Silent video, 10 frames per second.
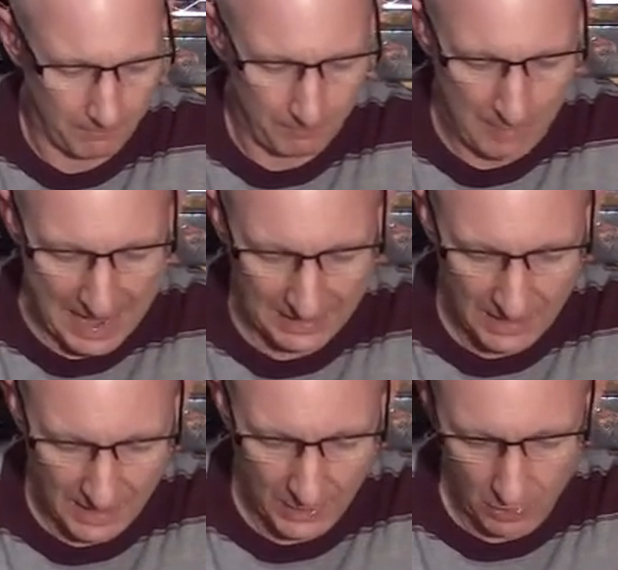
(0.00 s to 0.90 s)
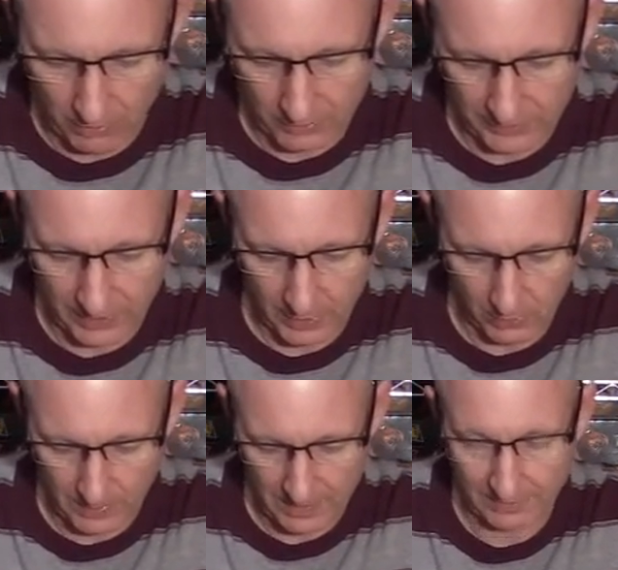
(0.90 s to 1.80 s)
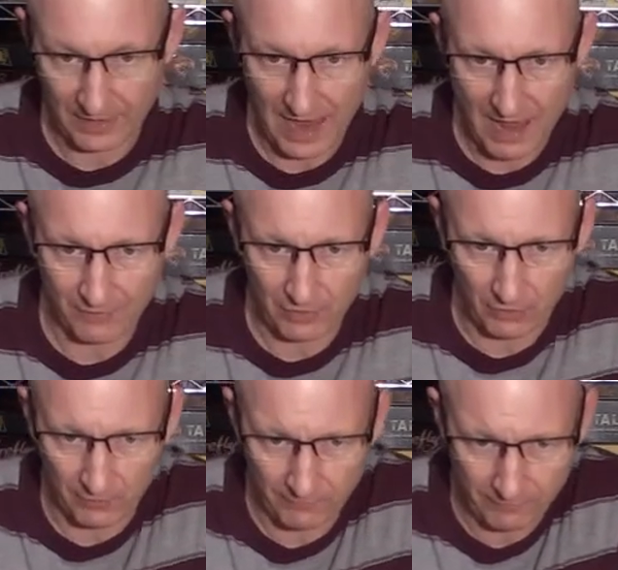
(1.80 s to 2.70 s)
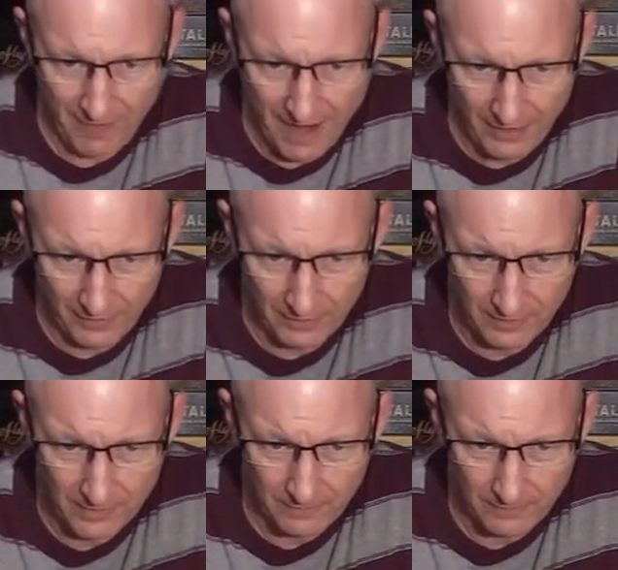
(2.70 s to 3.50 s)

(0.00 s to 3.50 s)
bad guy cards here. We got the Avatar of Fire.